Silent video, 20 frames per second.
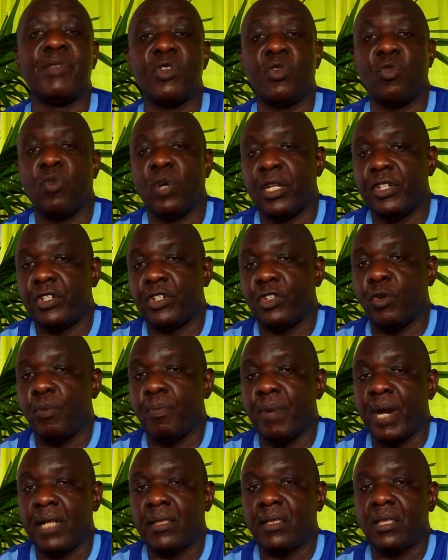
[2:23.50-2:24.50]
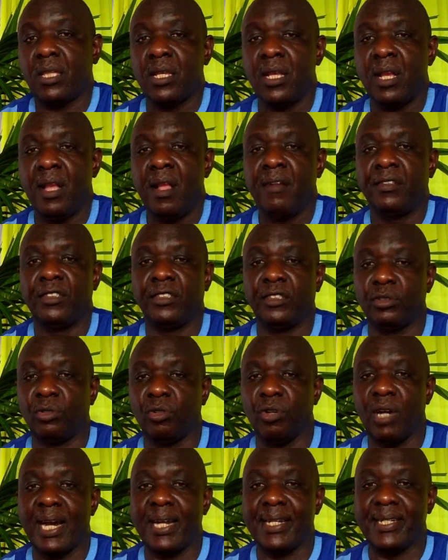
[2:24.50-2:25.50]
you want to bath,
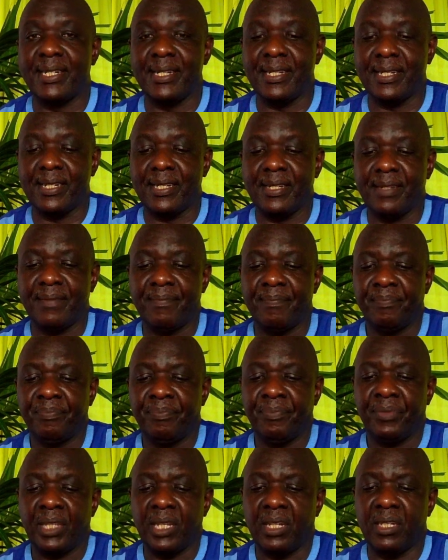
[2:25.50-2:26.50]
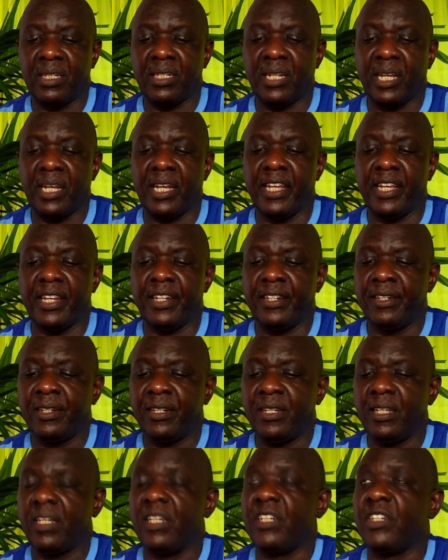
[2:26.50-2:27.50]
you add it, and then
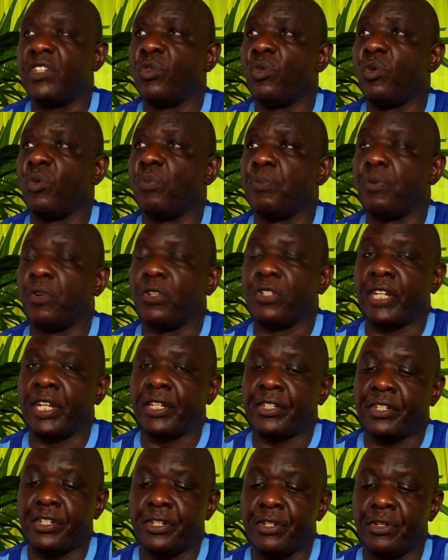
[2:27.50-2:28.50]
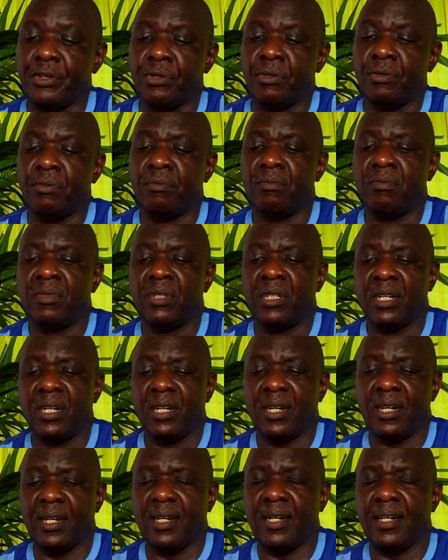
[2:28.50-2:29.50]
it will protect you
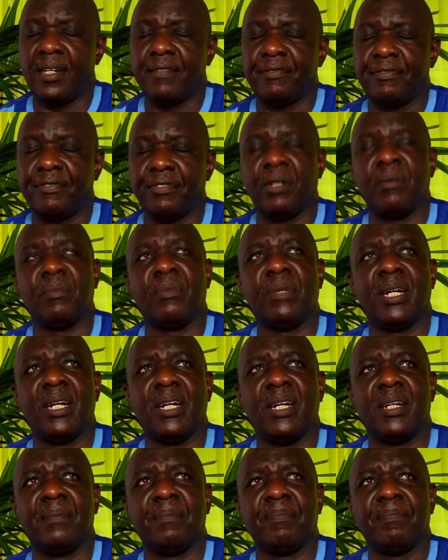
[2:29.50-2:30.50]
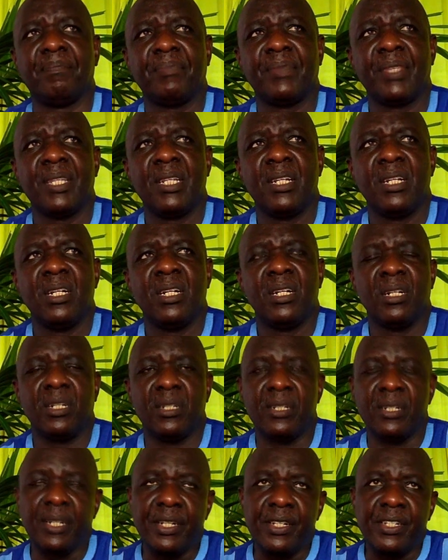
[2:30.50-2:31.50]
from
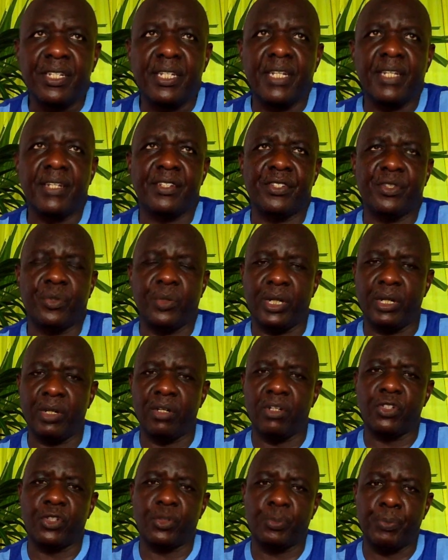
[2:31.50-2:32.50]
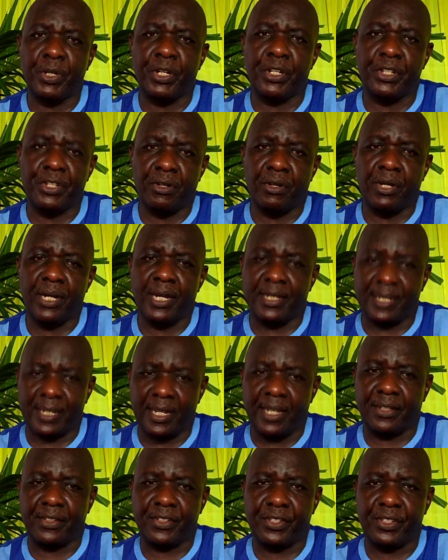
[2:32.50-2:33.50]
these things we call spiritual
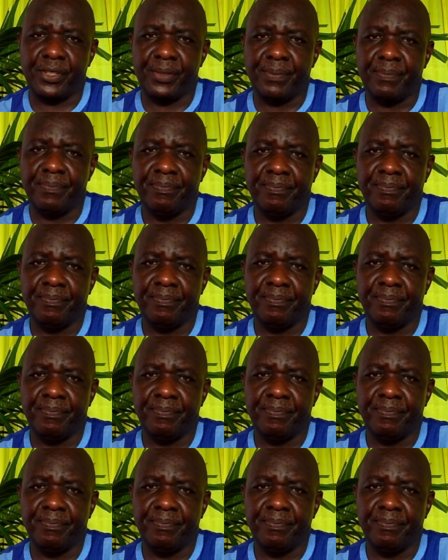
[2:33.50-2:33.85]
attacks.